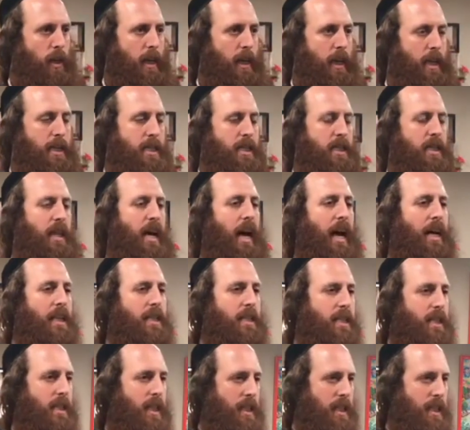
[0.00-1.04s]
It's
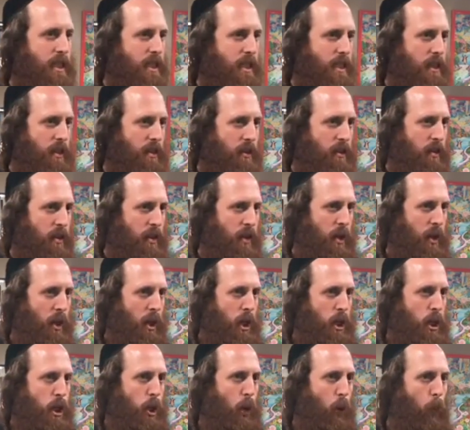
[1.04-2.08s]
nonsense.
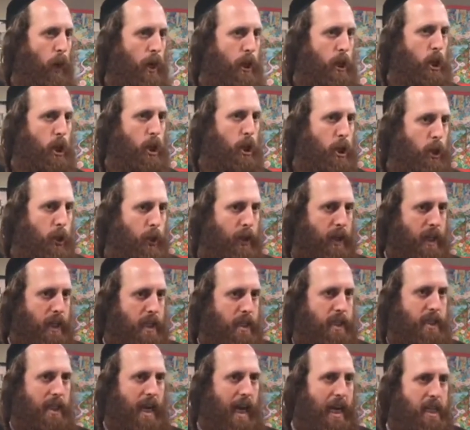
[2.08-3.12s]
So when you're
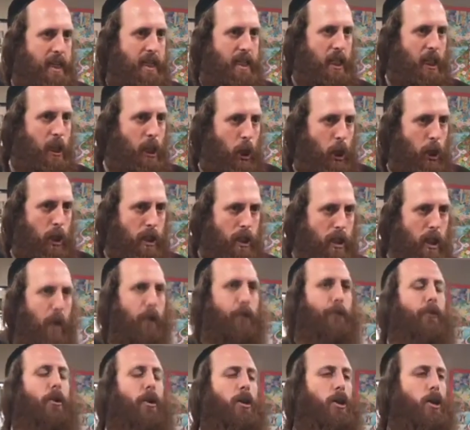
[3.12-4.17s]
criticizing
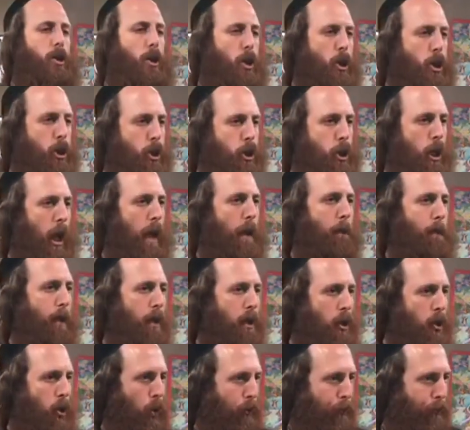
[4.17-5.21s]
yourself on your shape
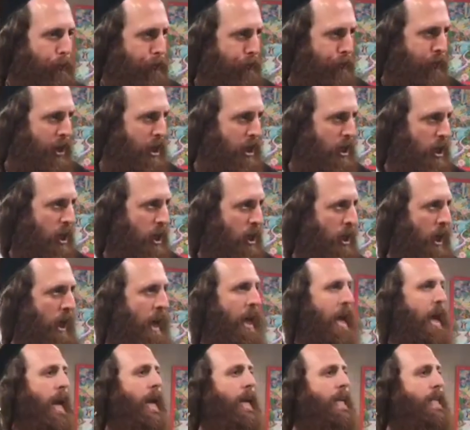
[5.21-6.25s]
and your figure,
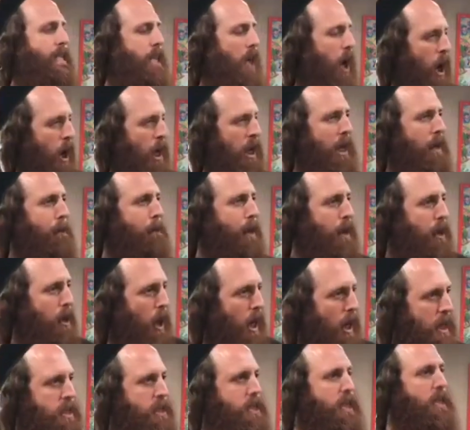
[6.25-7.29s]
it's only
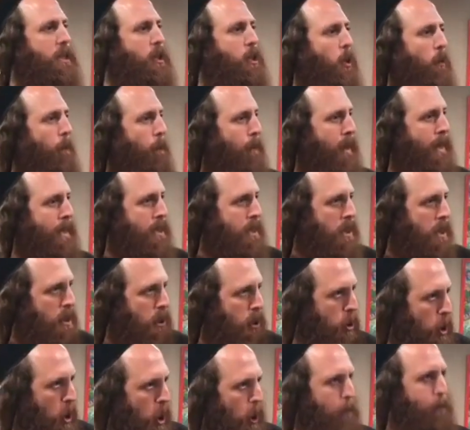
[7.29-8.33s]
because that you
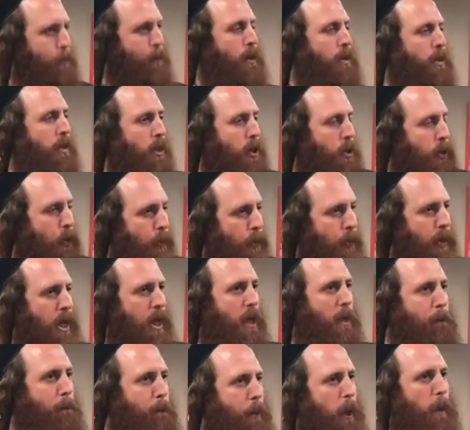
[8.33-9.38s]
misinterpret the
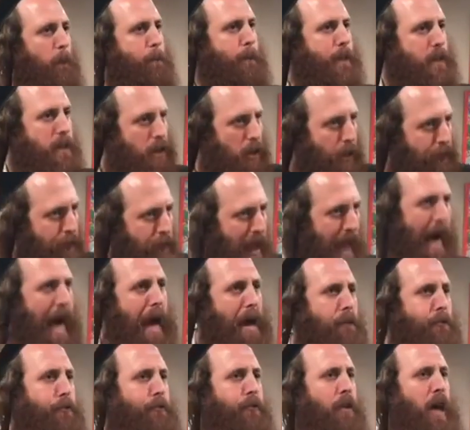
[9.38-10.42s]
real purpose of
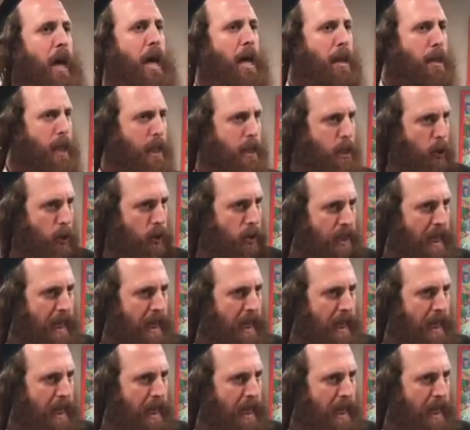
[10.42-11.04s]
life, that you